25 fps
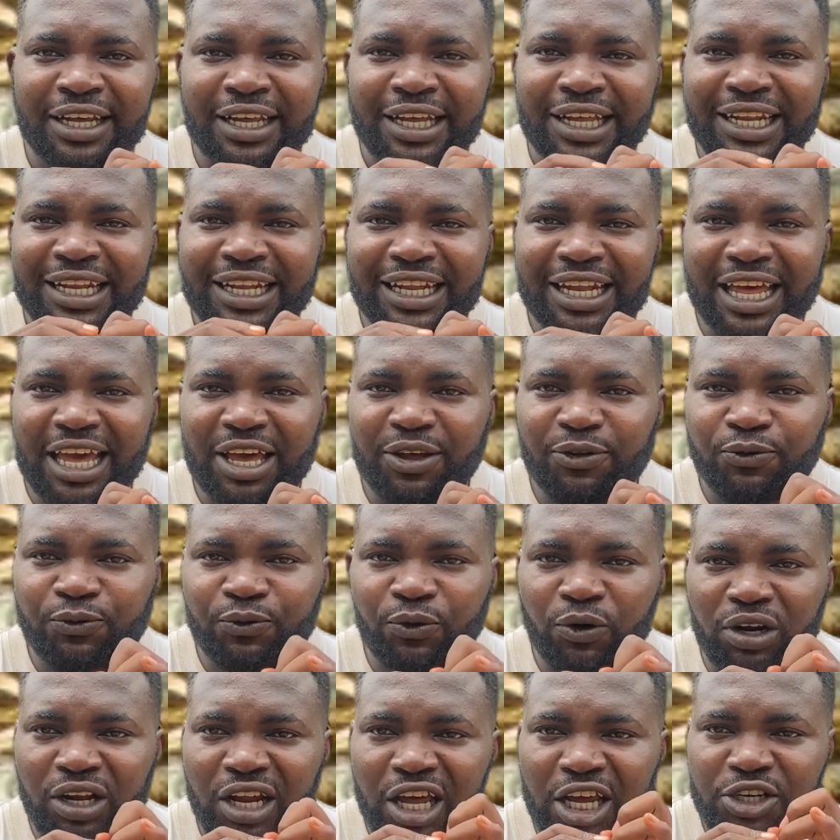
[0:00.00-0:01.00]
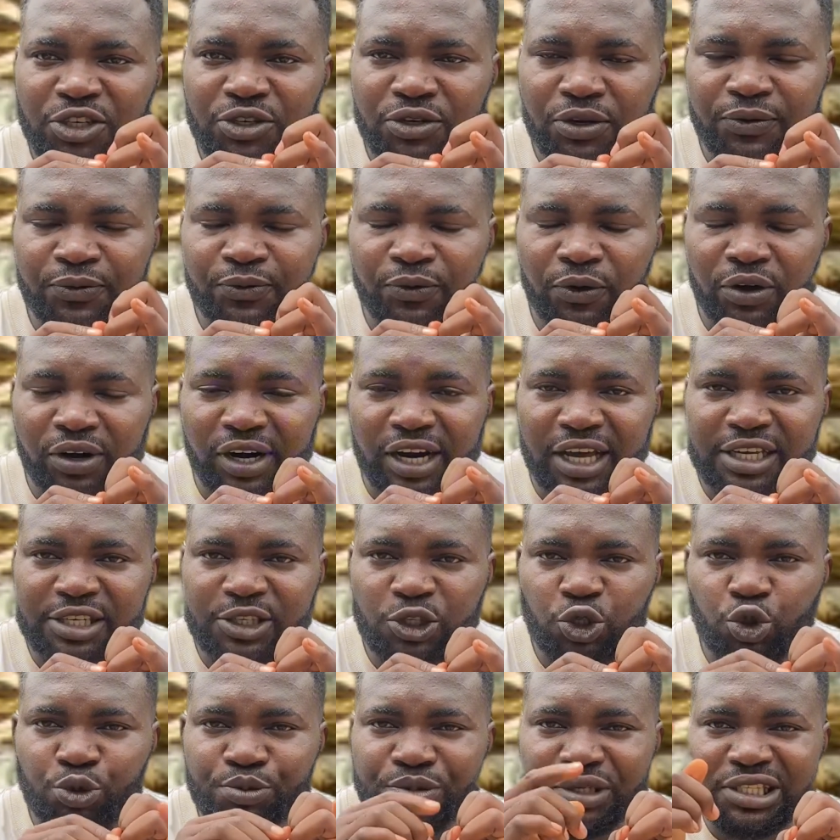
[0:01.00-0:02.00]
learn
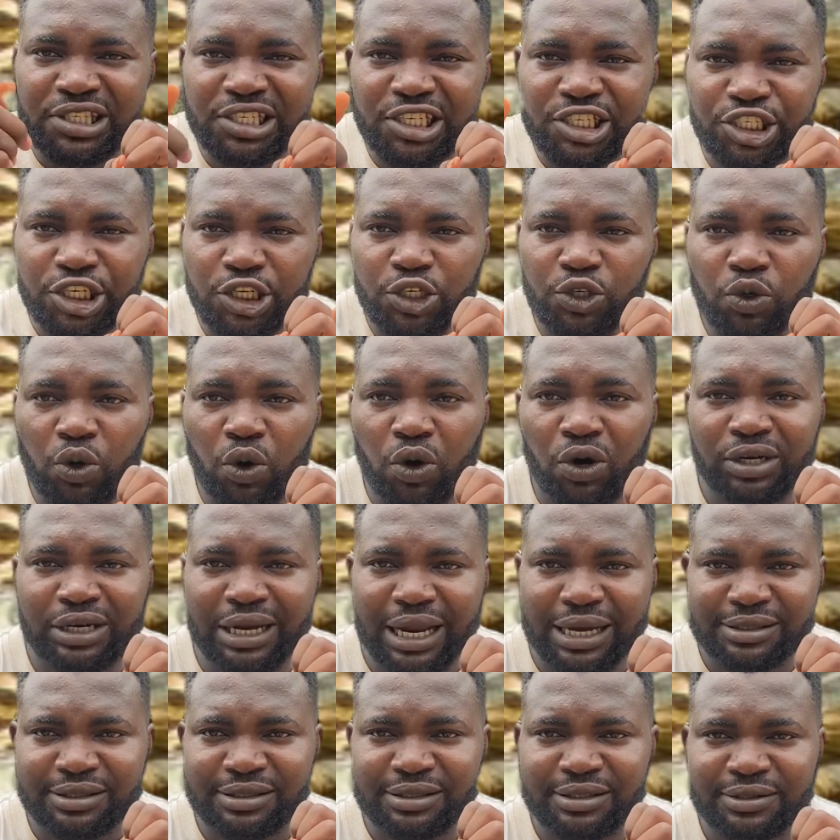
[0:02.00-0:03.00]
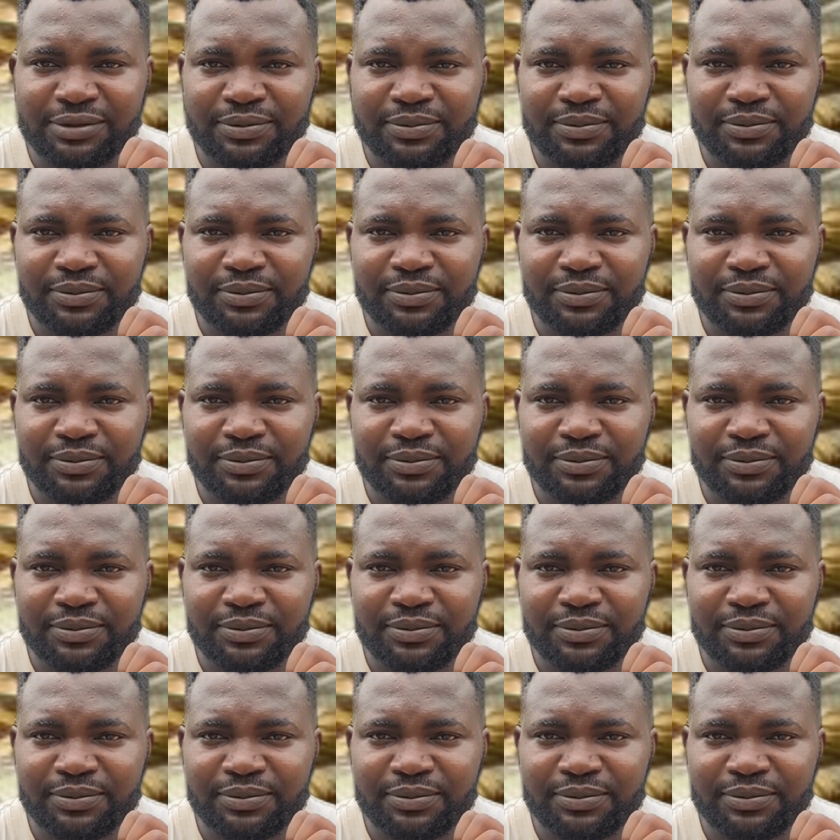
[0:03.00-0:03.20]
forex to be teaching others.